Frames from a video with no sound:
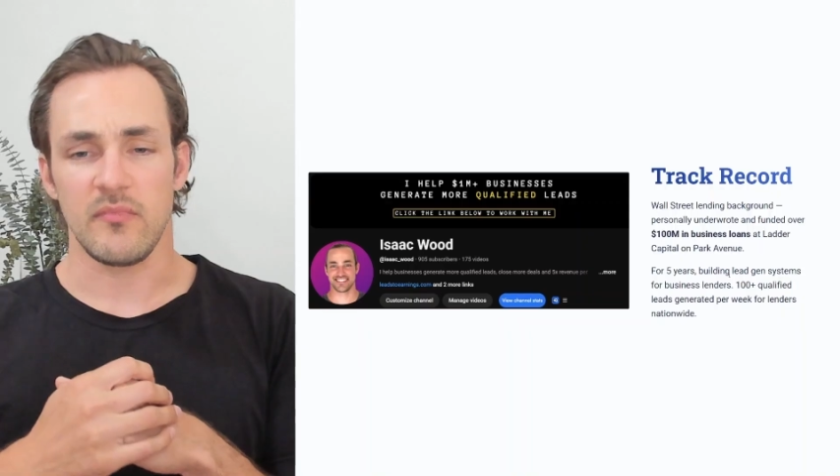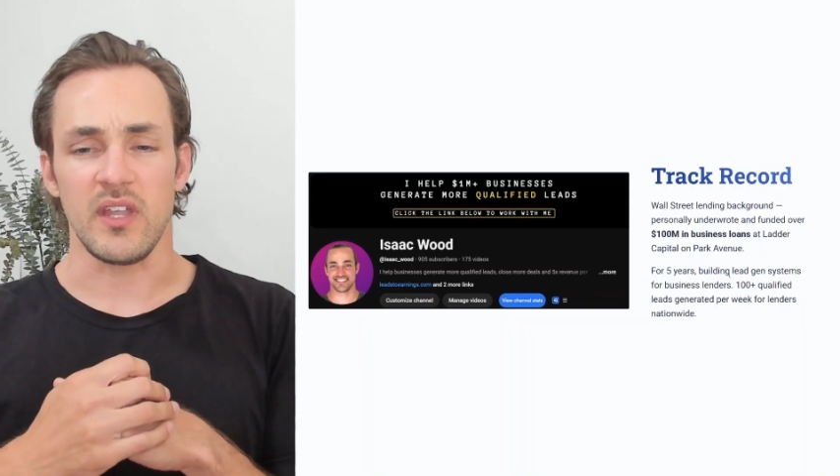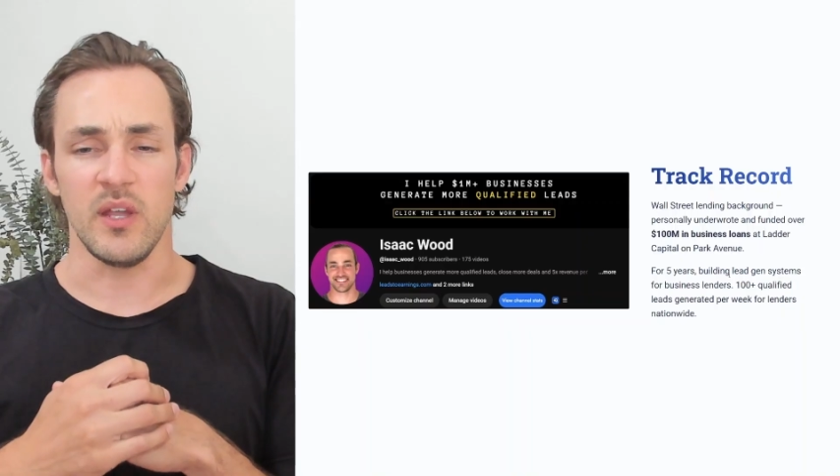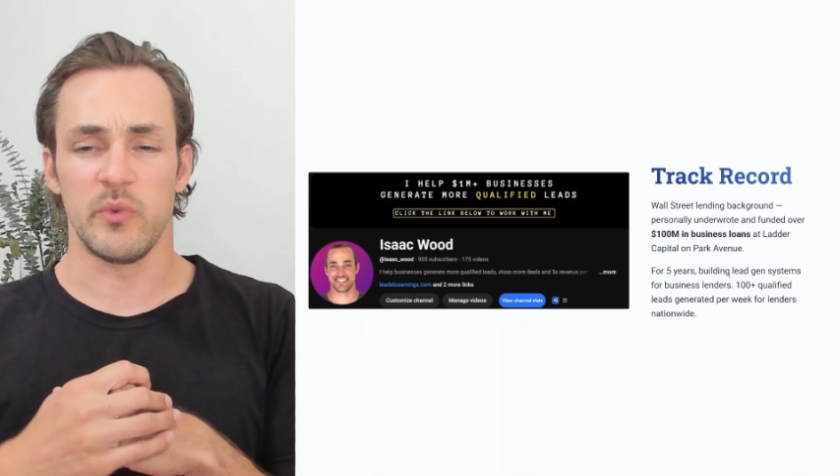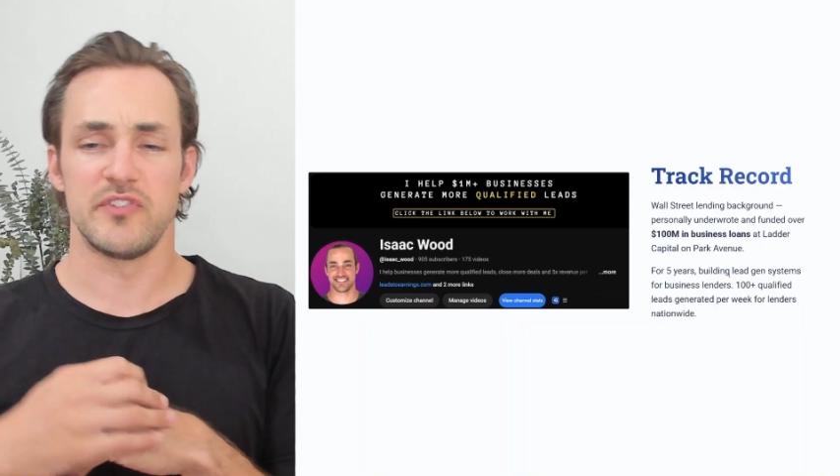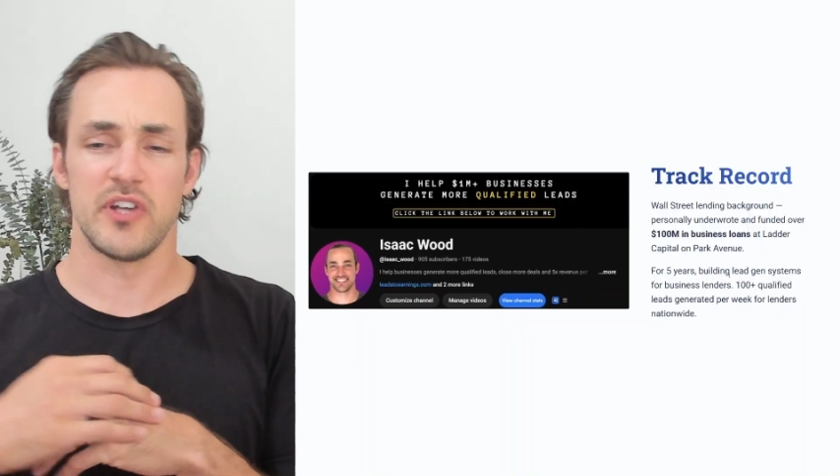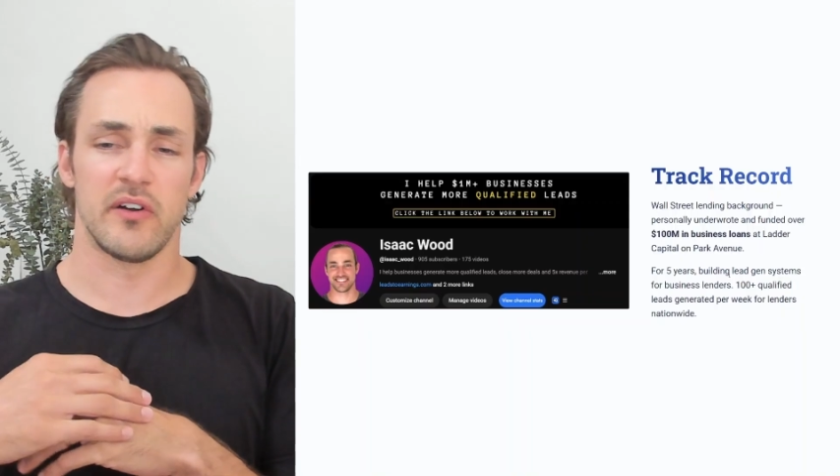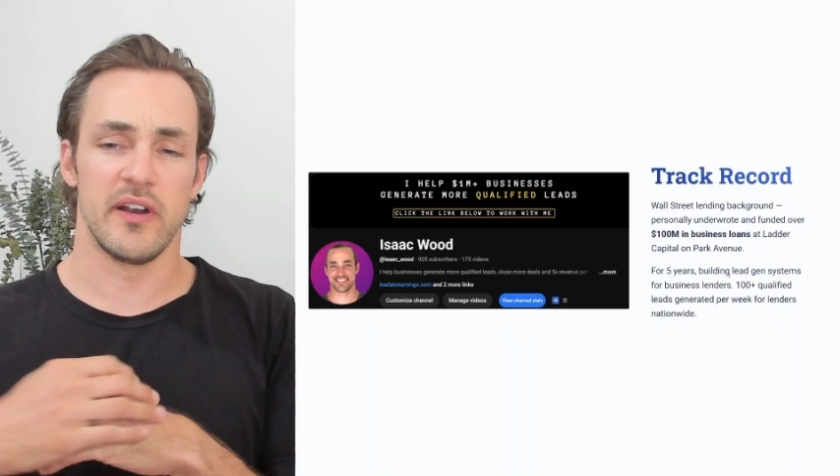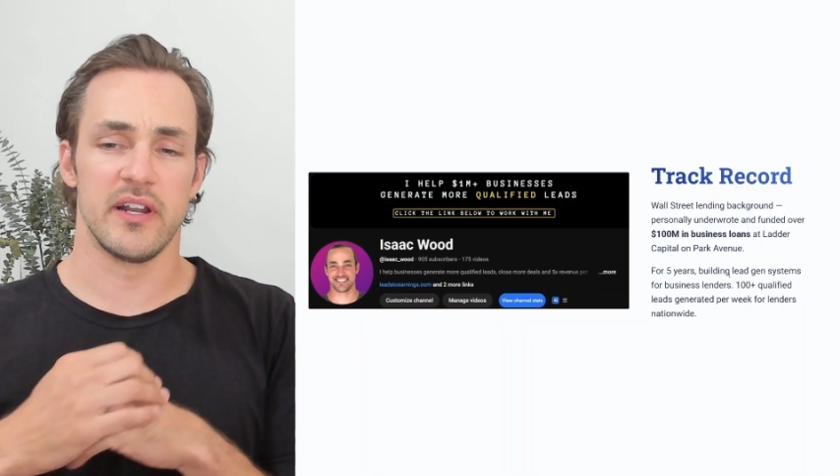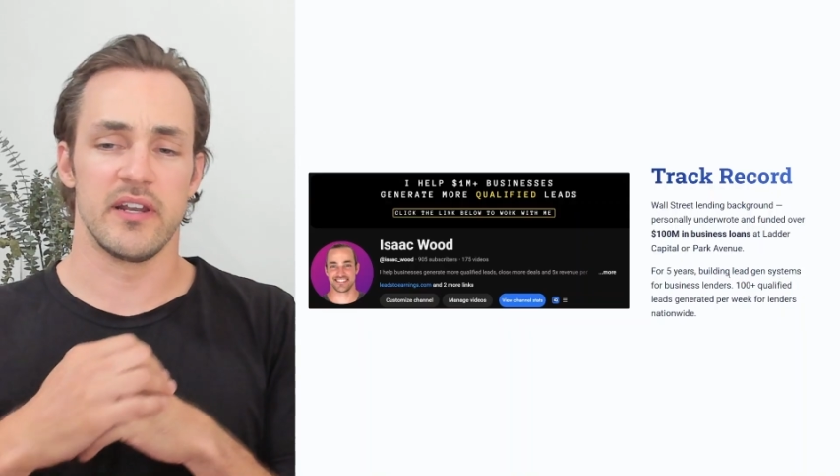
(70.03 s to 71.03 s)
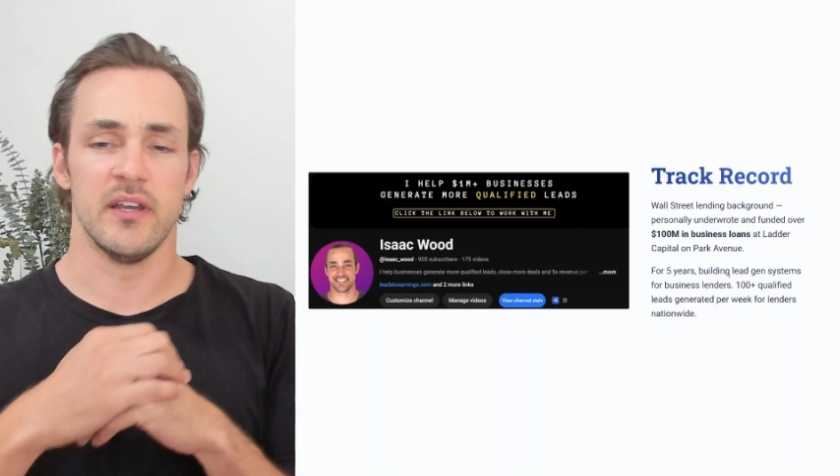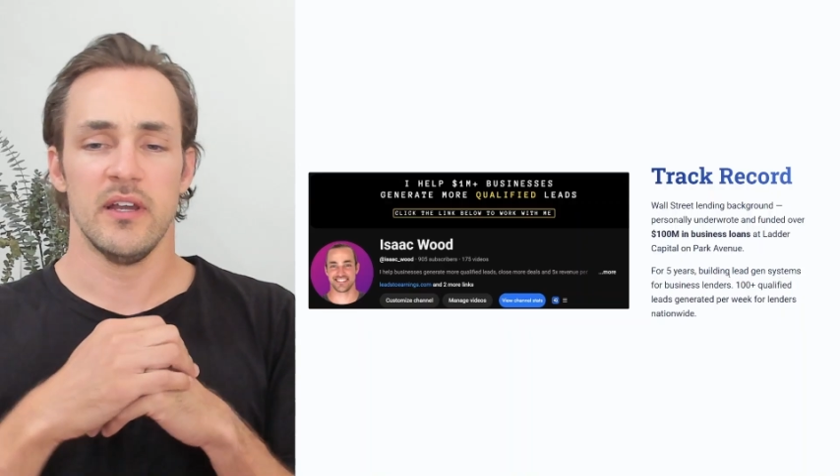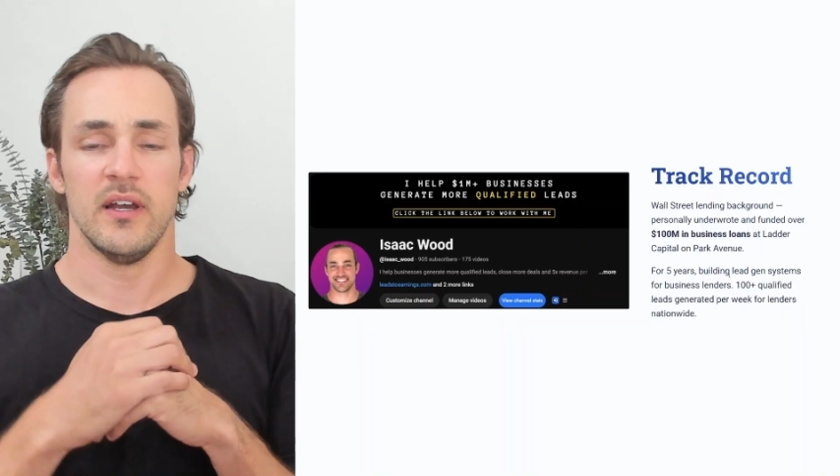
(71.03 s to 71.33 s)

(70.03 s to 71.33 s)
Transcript: And we've generated